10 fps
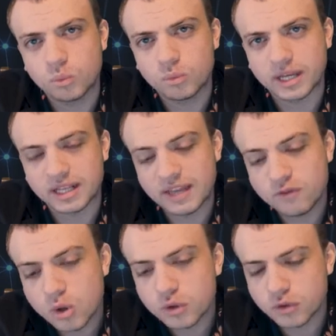Like if
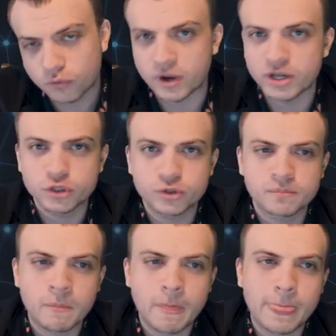you go into the French,
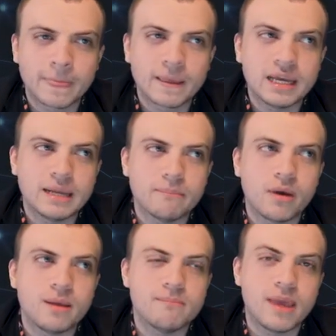it
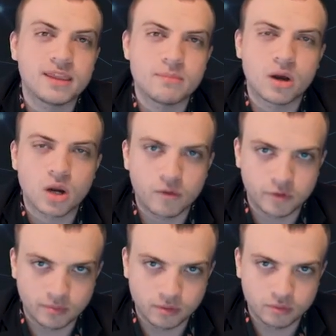might make them
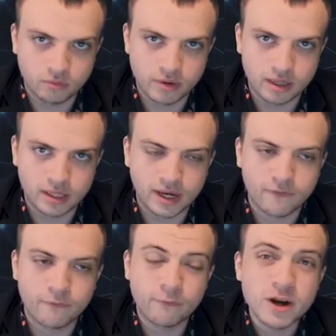uncomfortable, right? Like
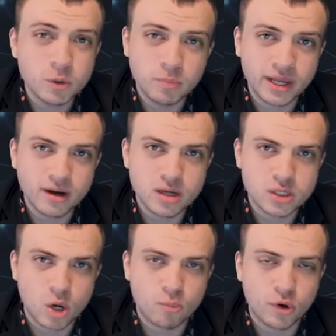French players
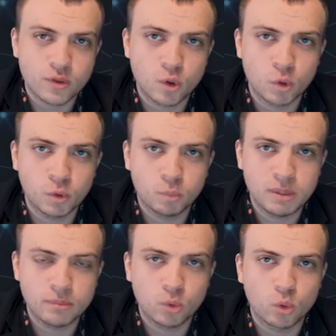are probably the only
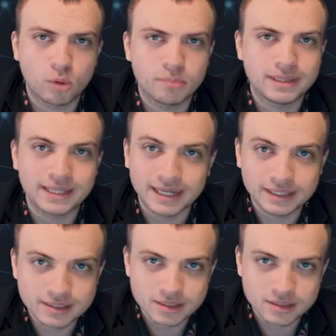people who are playing
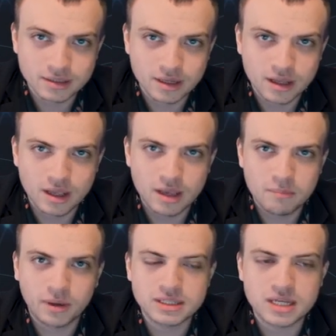this,
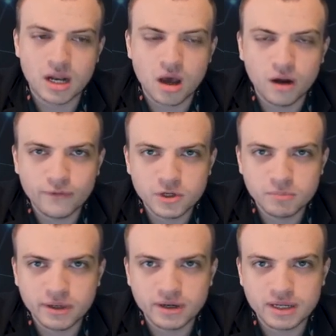because a non-French
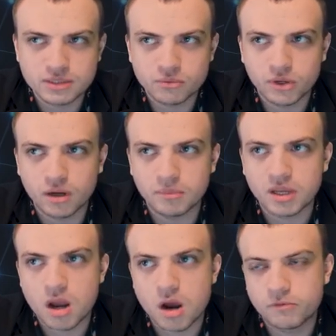player isn't really going to be
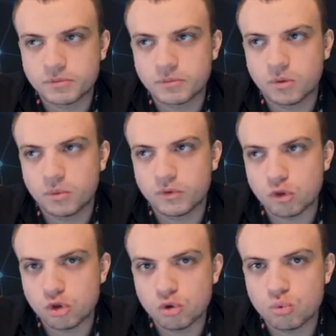comfortable with
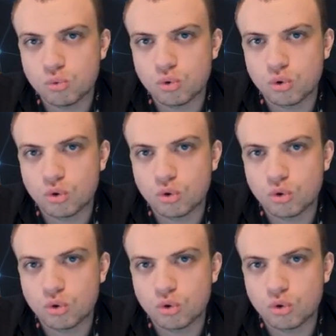you